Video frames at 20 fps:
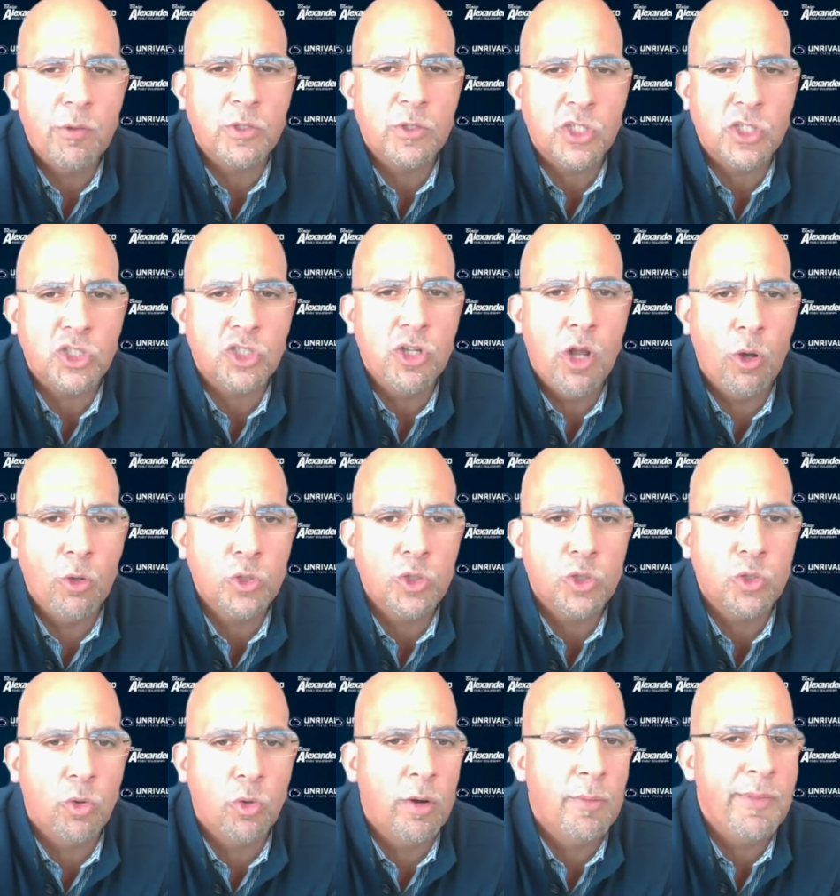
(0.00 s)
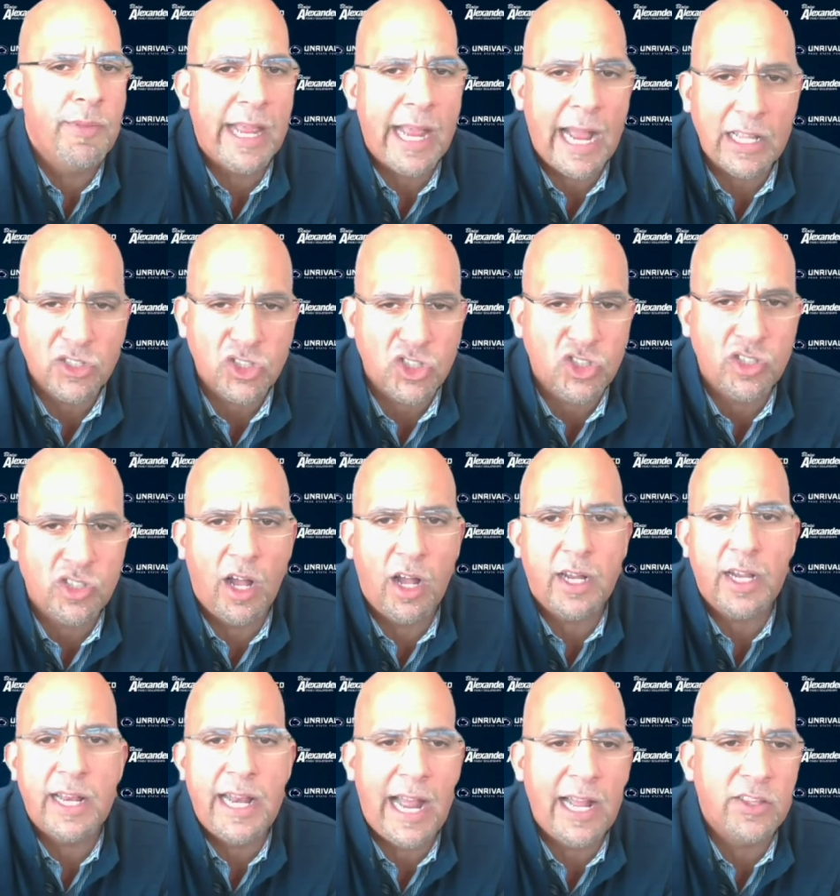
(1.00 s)
It was a snowstorm. They got
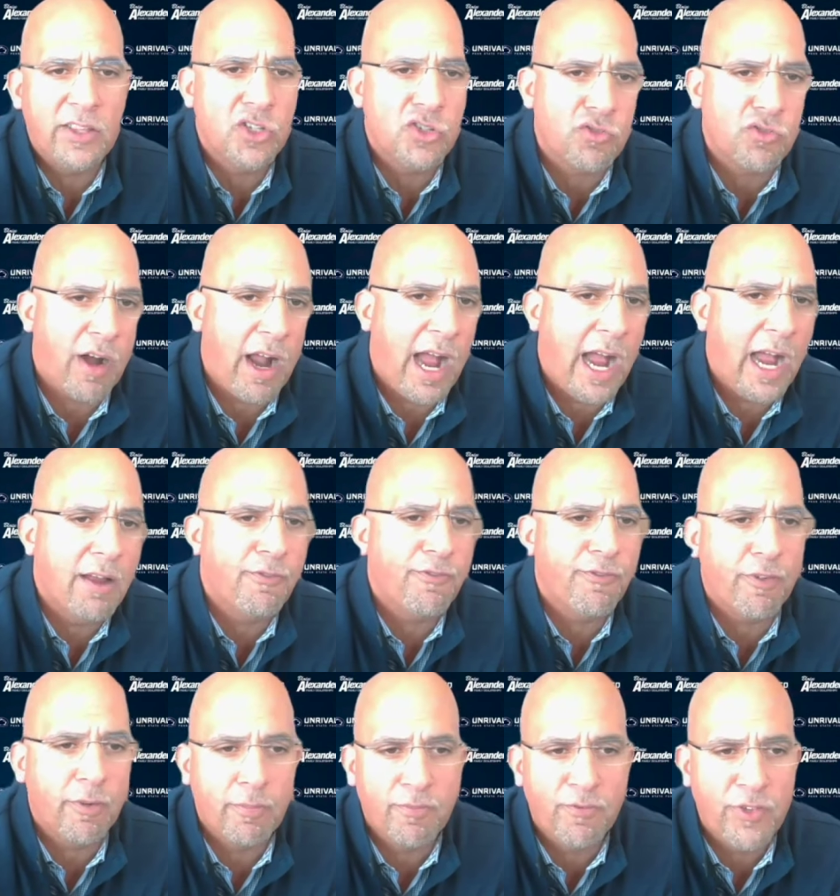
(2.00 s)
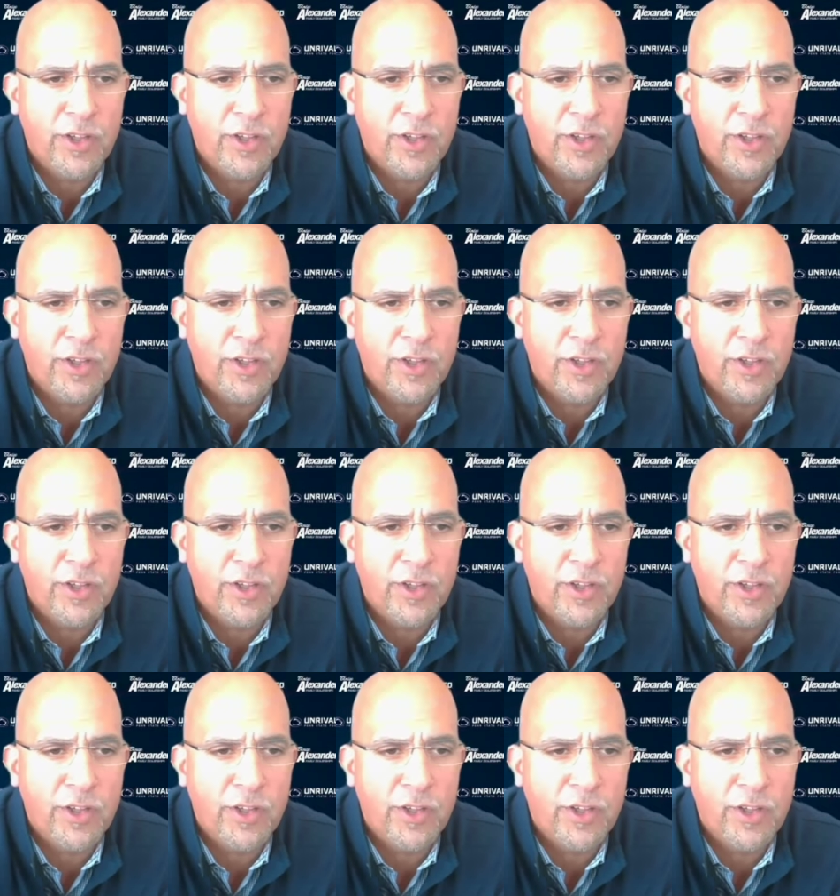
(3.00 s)
stuck and had to drive from